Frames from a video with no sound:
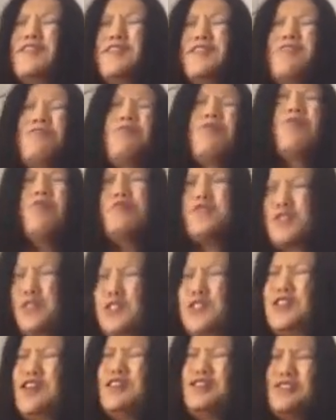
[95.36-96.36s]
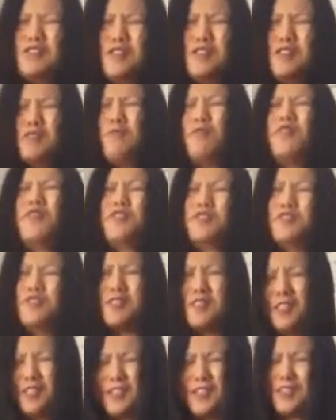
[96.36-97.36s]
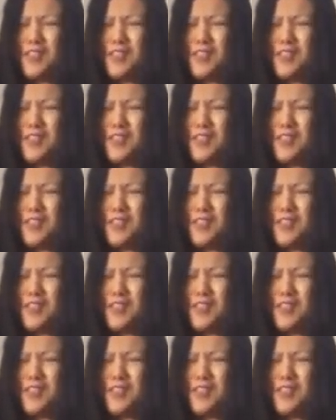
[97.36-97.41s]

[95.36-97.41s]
you're the worst judge in the world.